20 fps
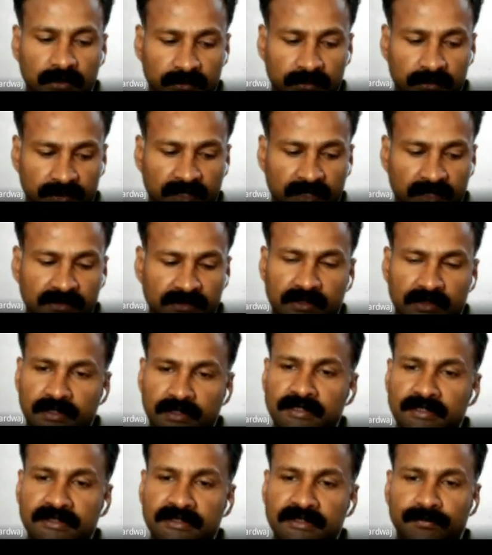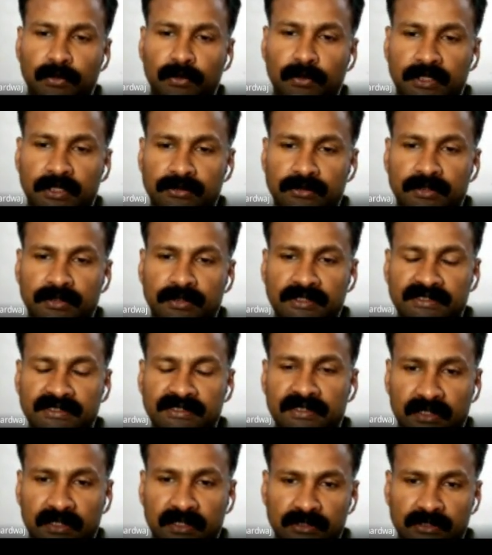get the DC voltage or
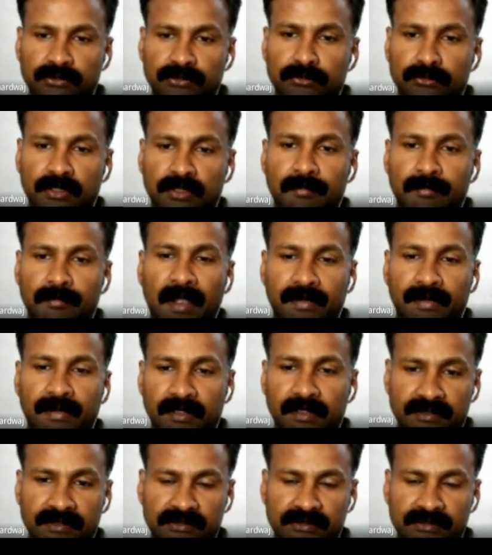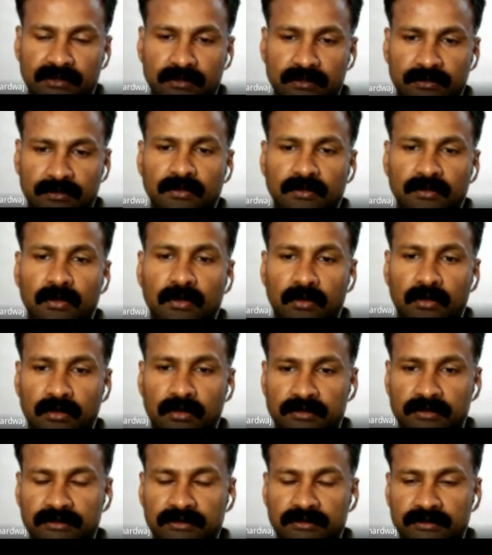DC current through the batteries
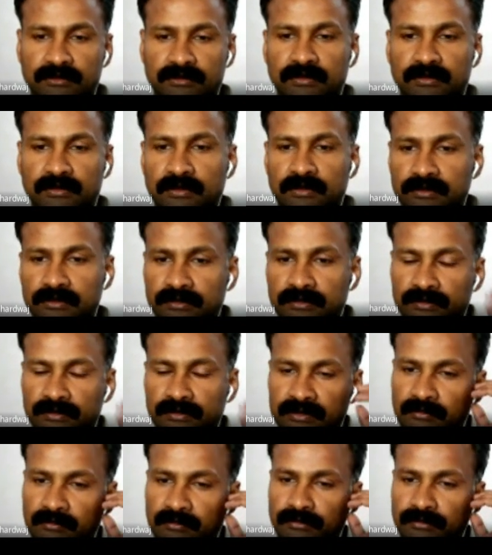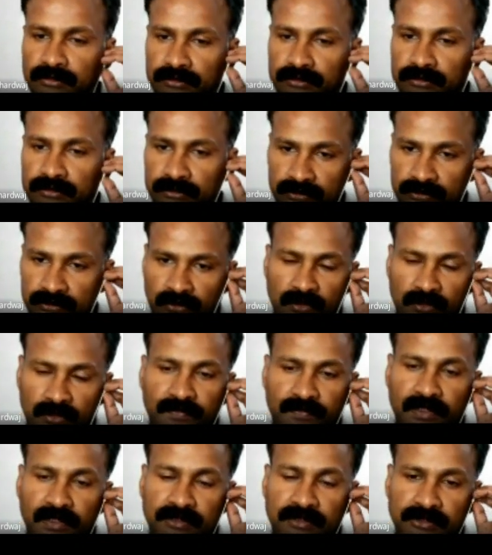or some sort of
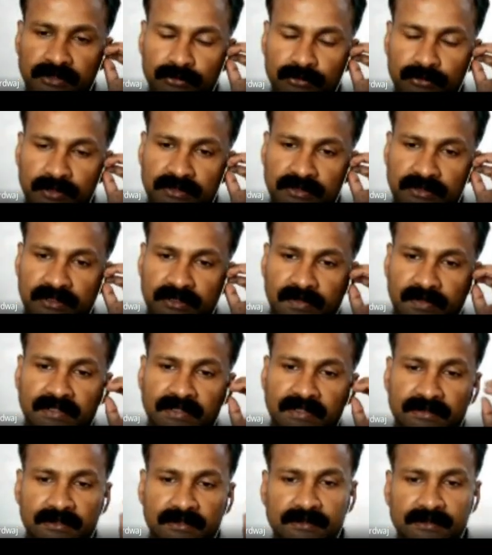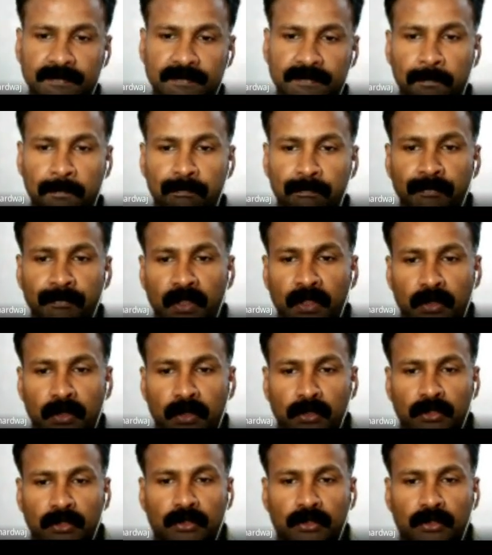energy storage devices.
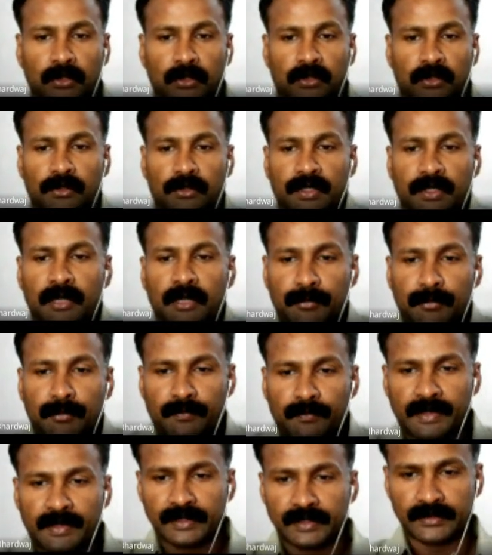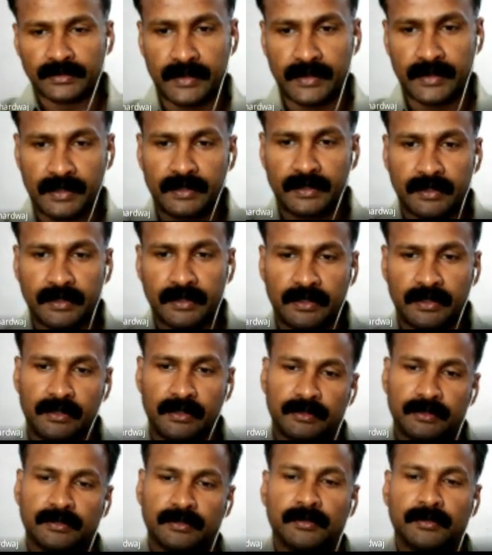They are providing the direct
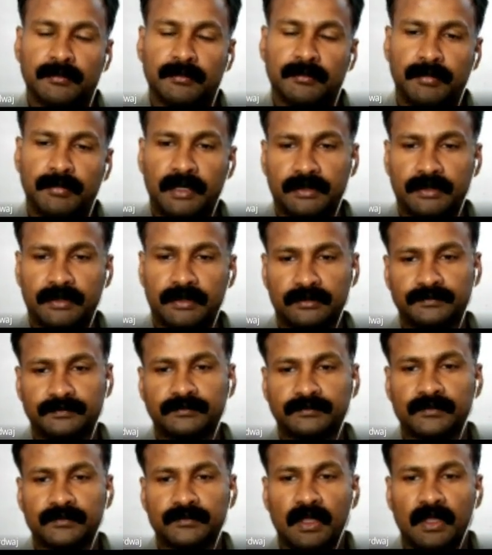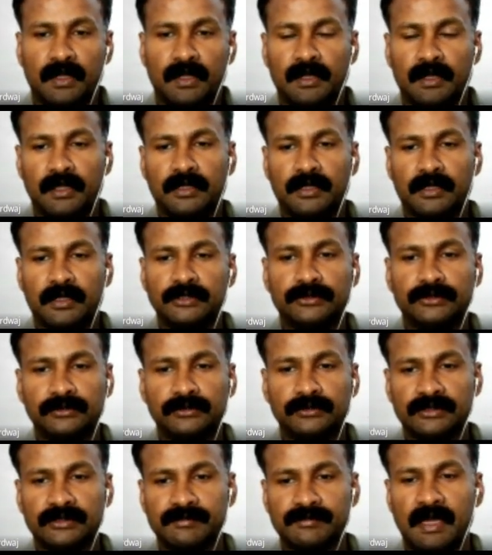current, but in a
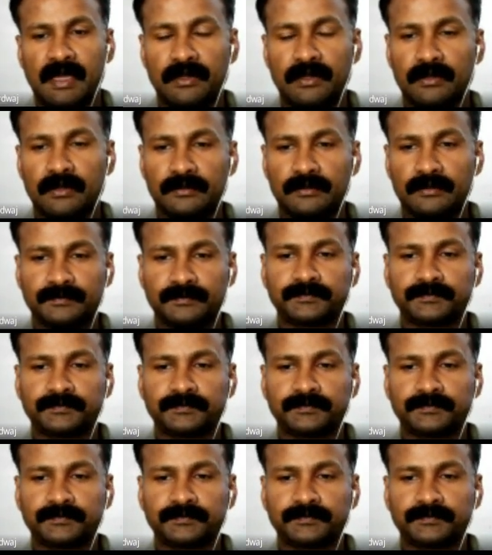continuous manner.